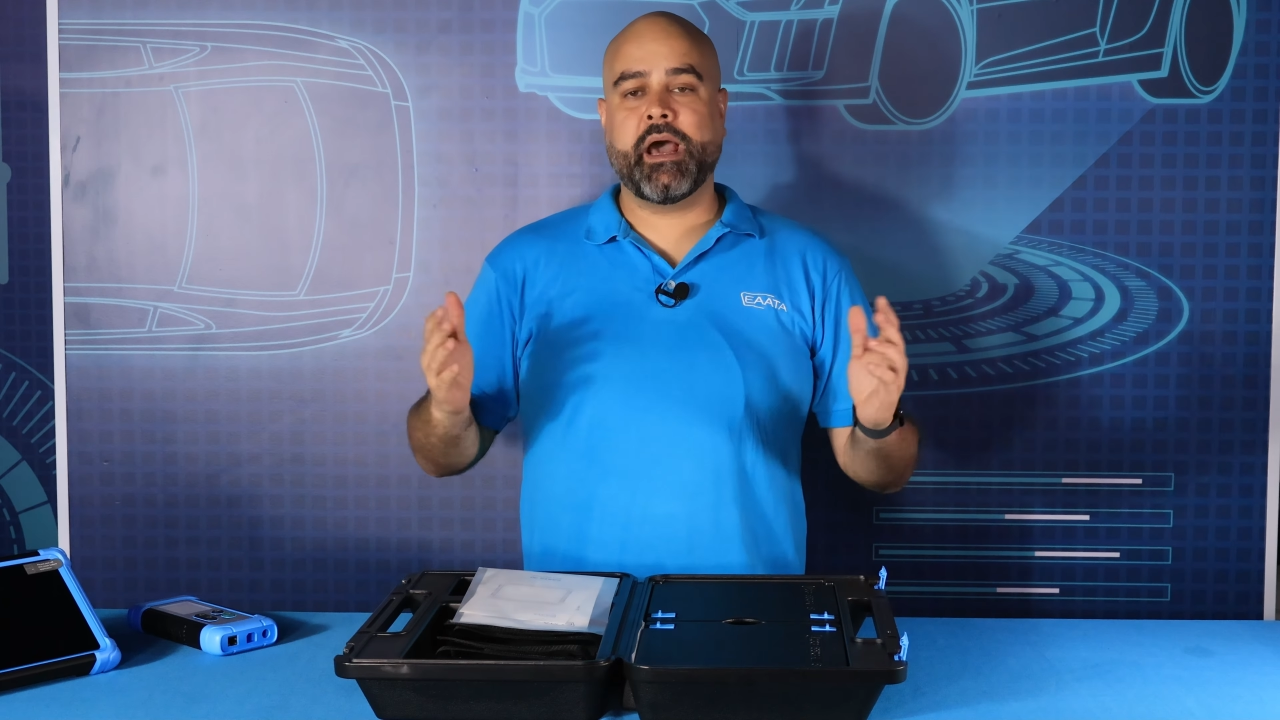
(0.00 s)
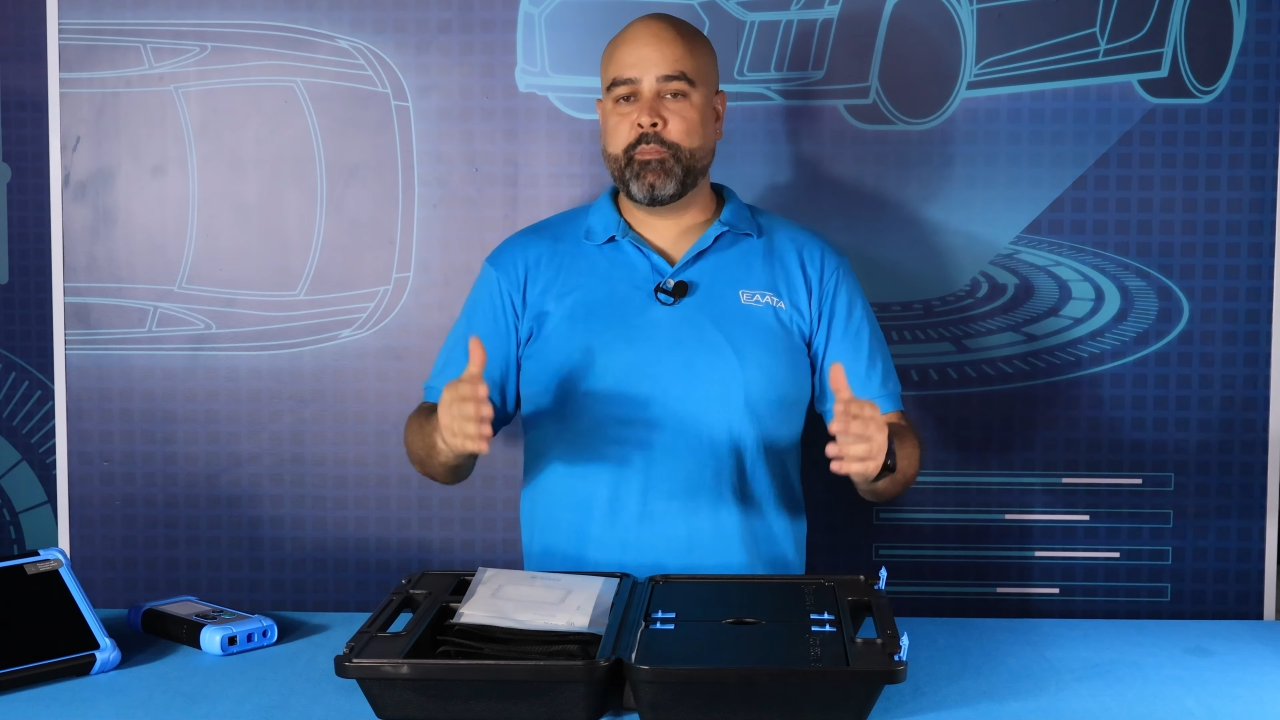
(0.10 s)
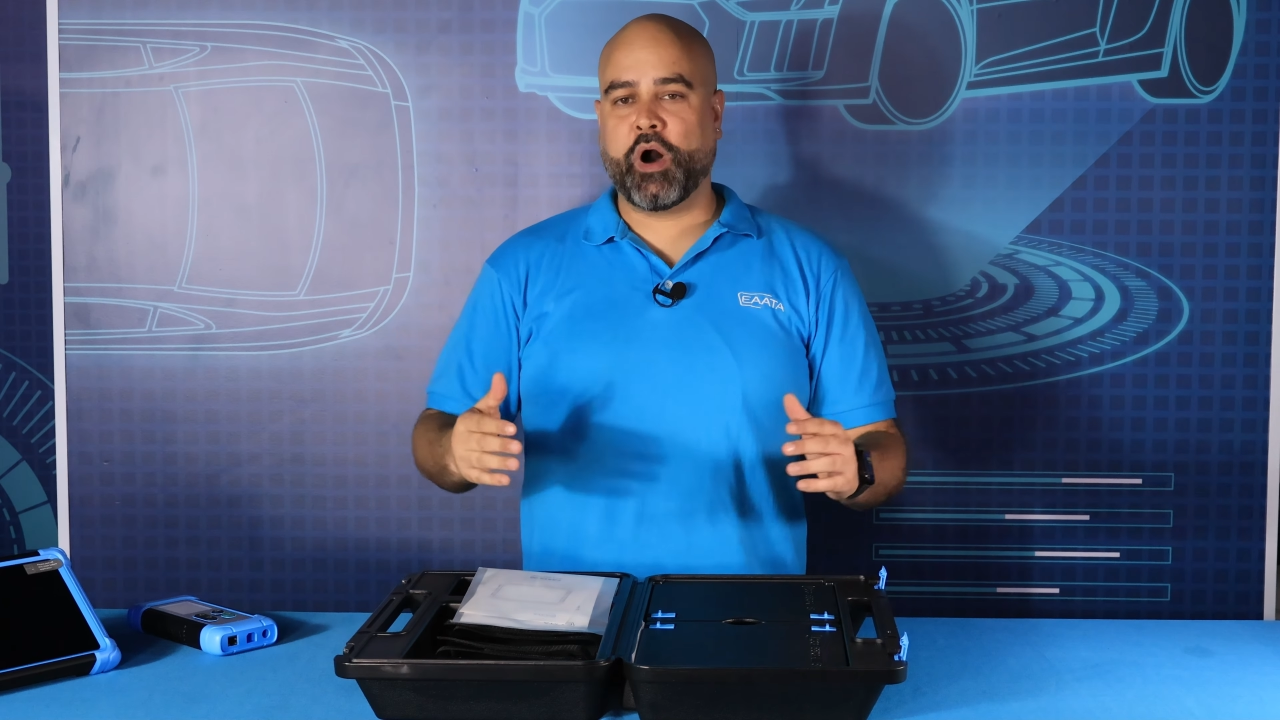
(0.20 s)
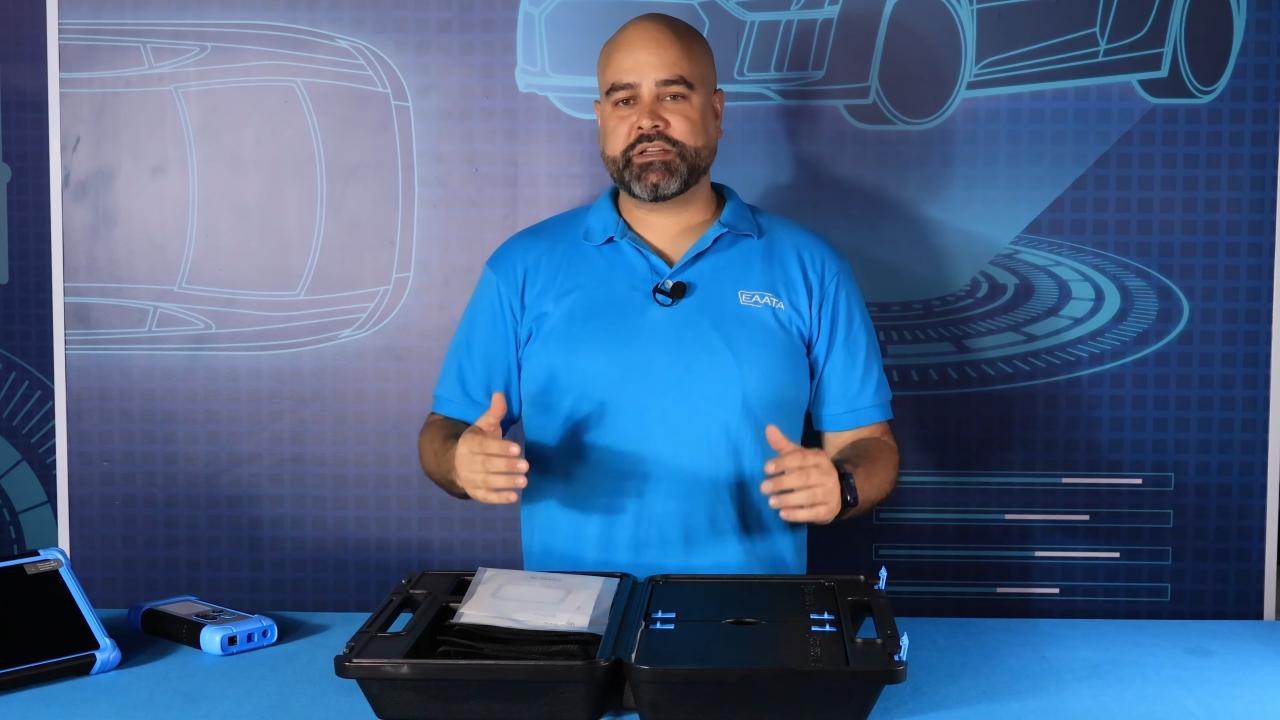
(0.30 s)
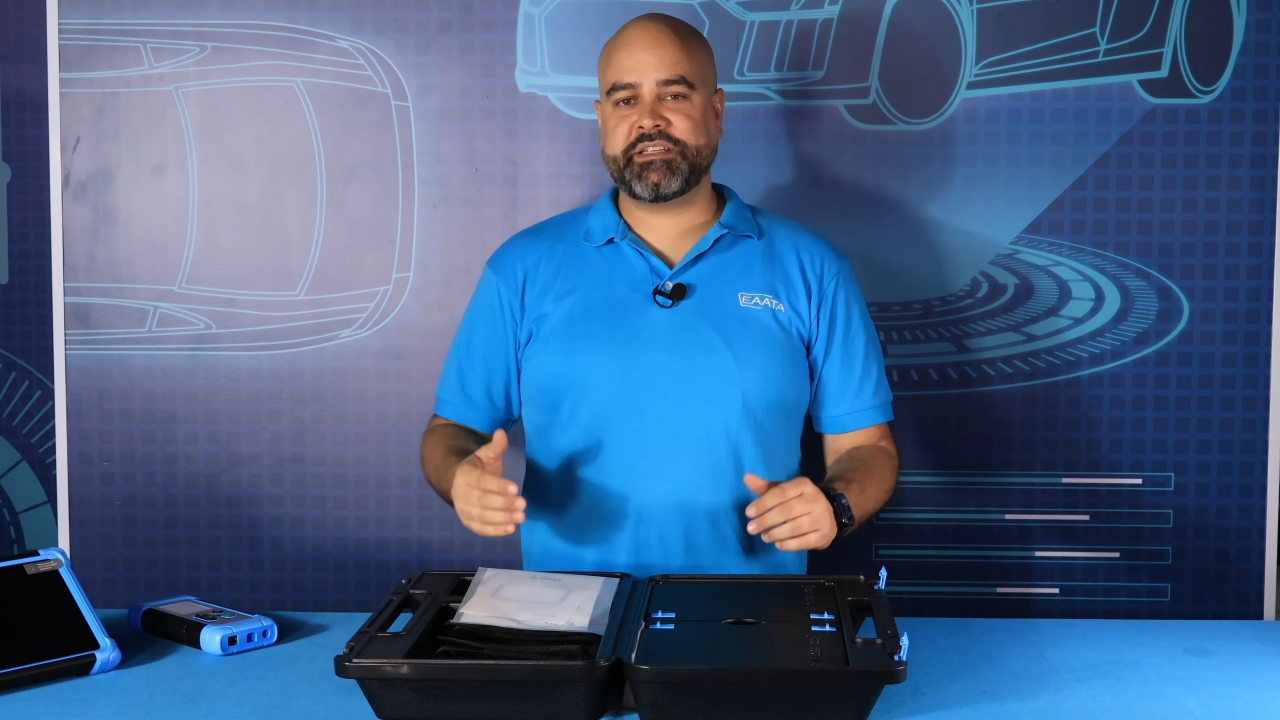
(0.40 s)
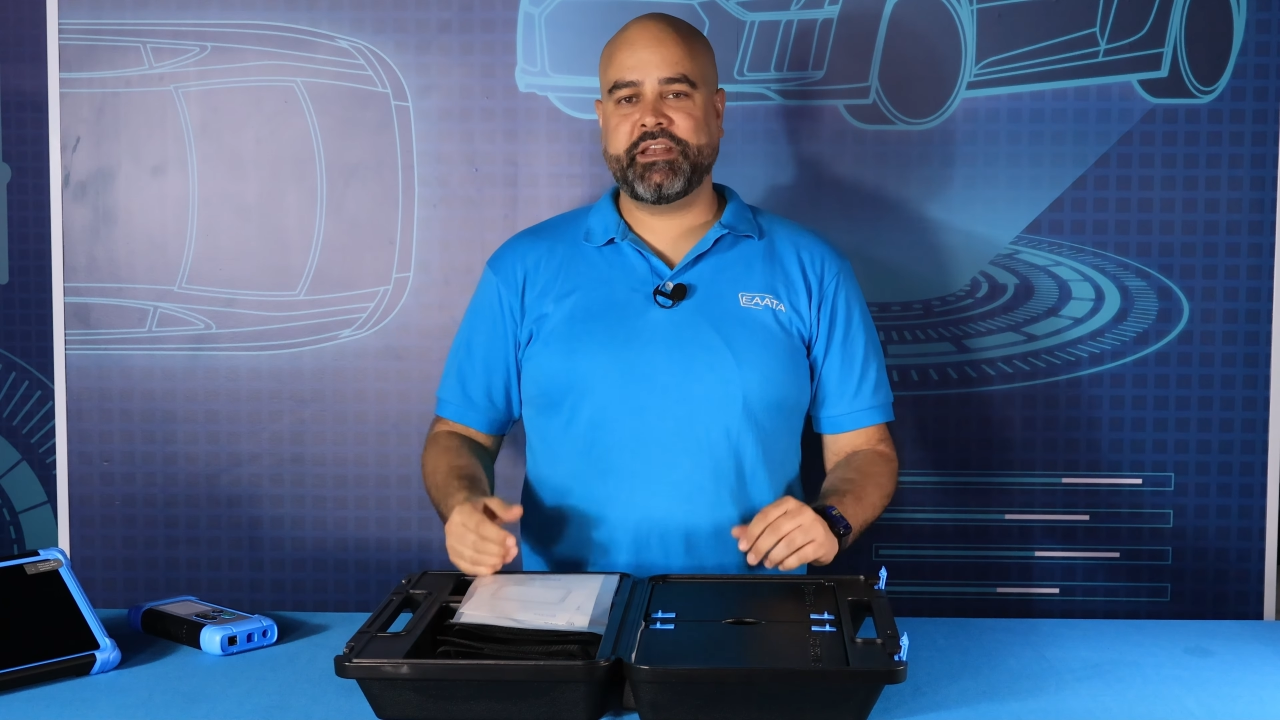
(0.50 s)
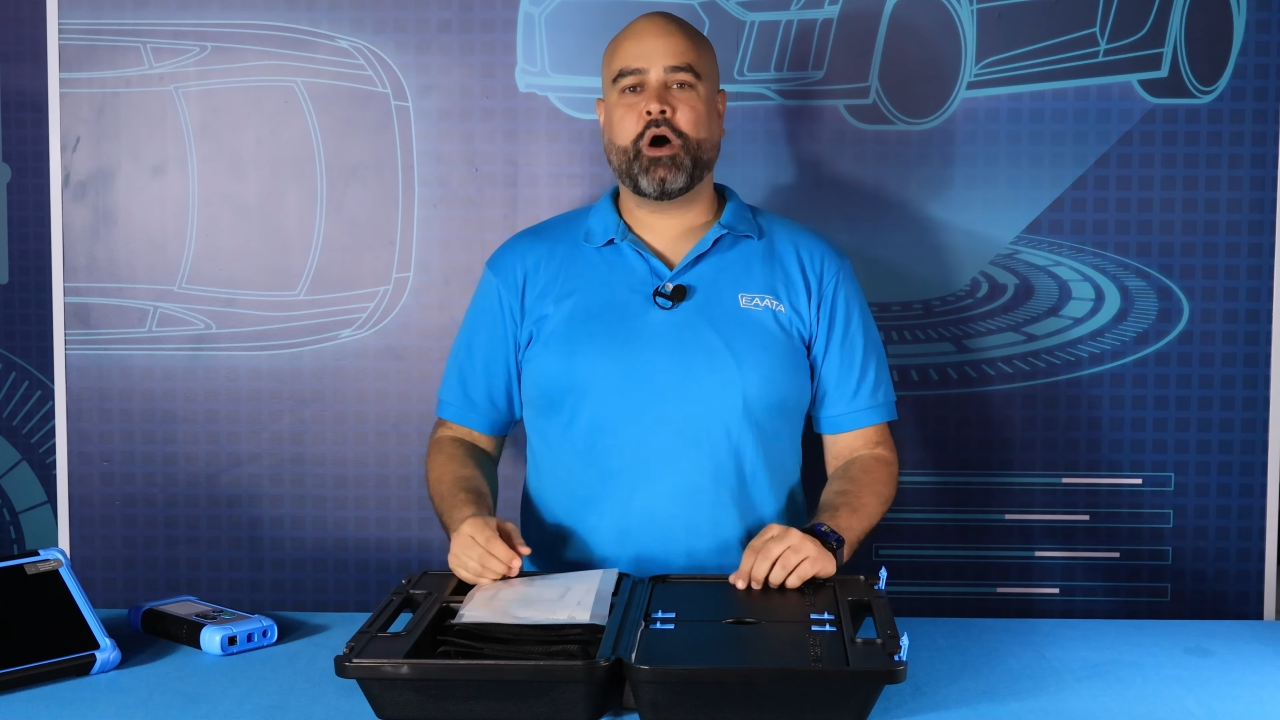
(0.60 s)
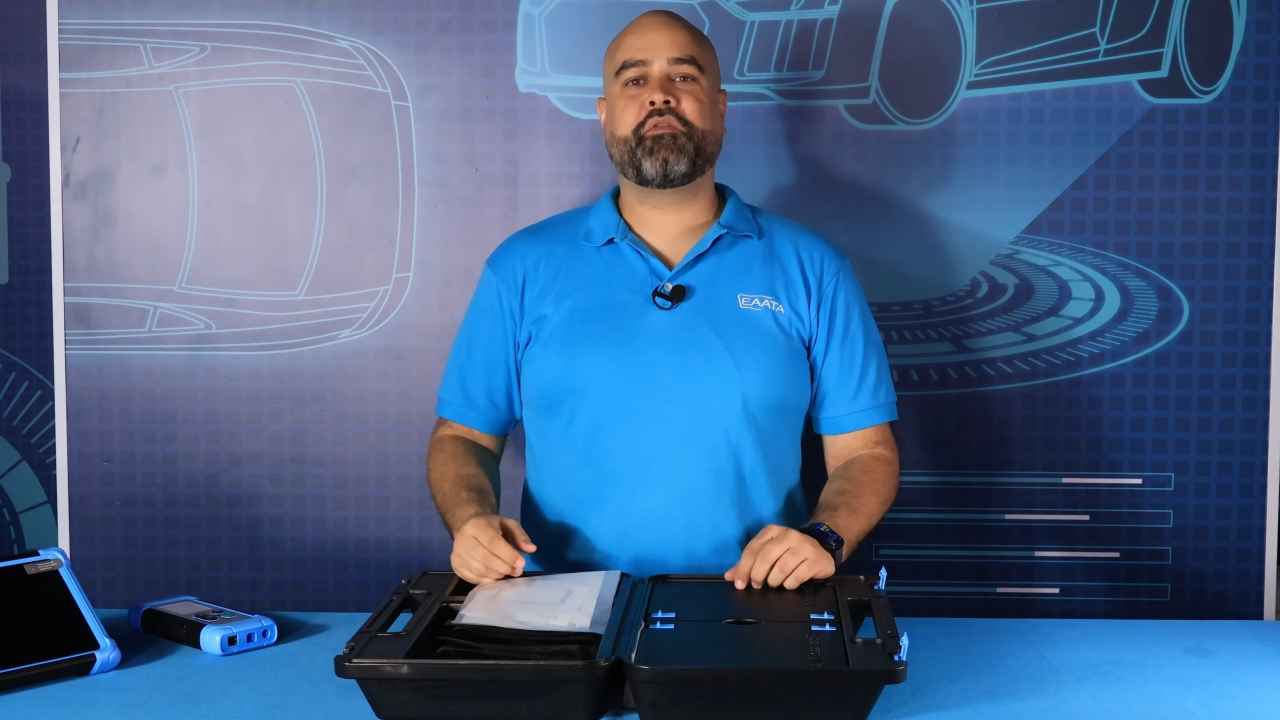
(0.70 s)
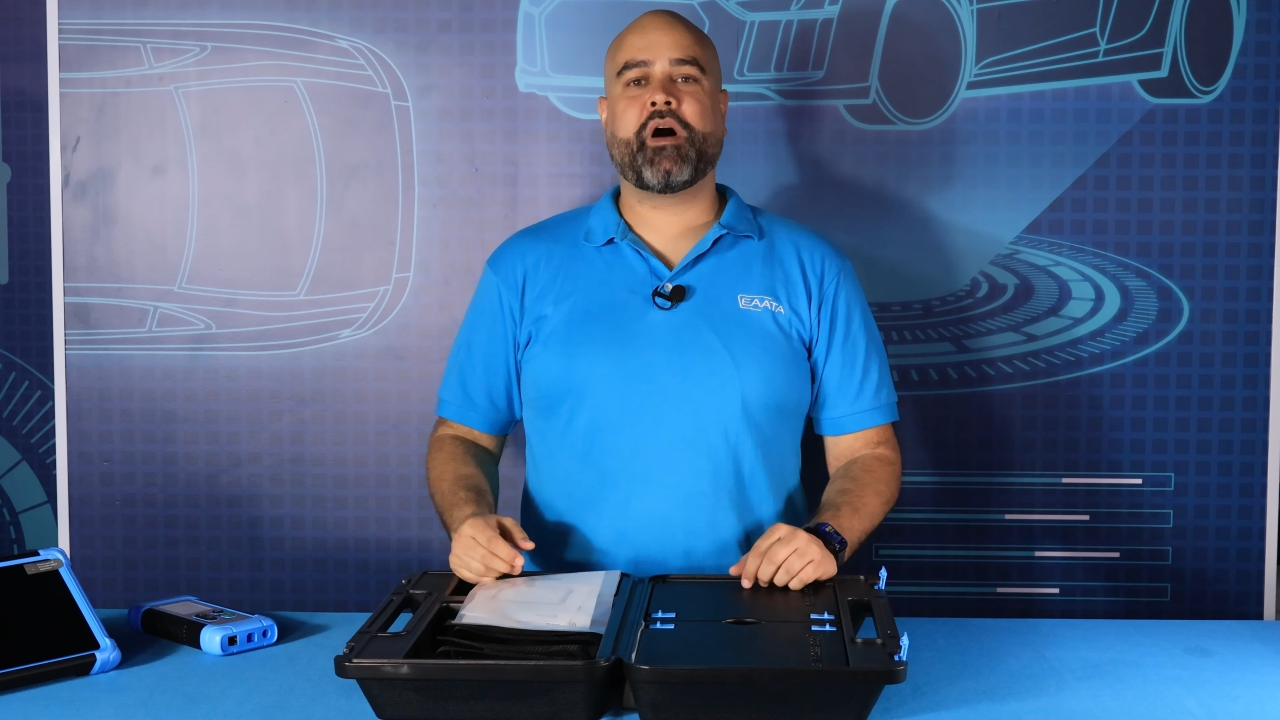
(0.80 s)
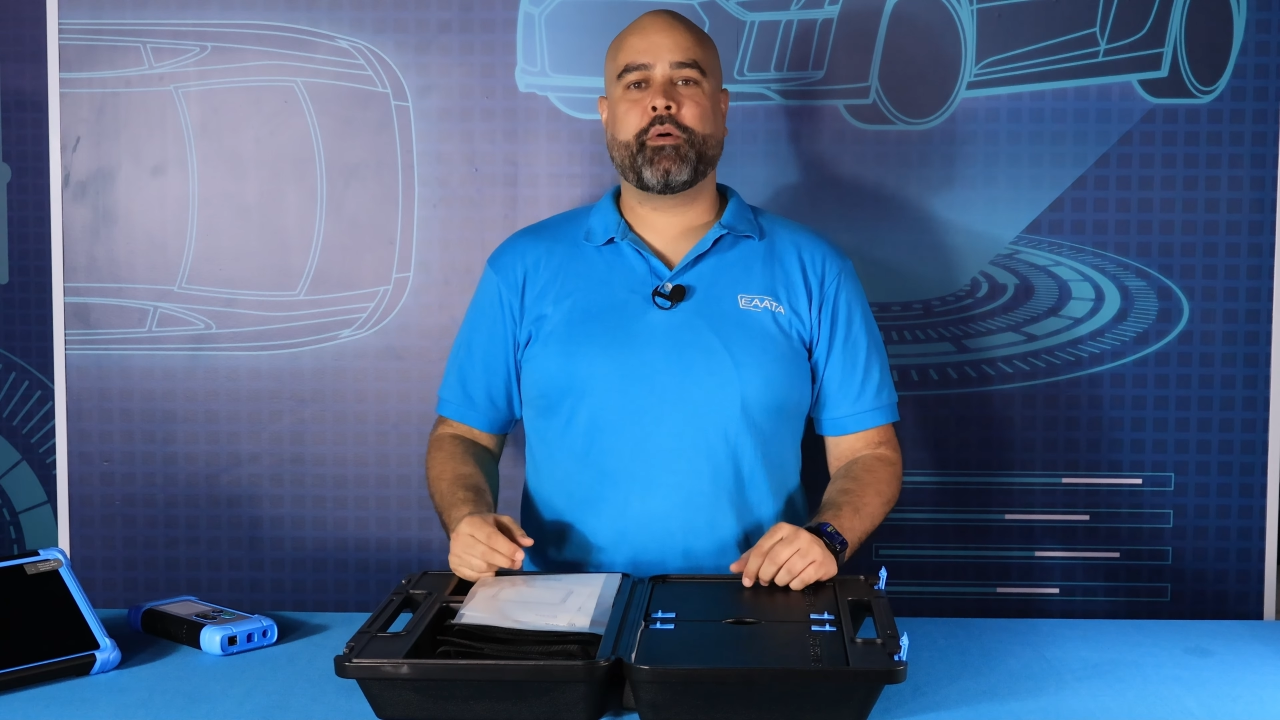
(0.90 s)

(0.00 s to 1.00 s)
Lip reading: unboxing of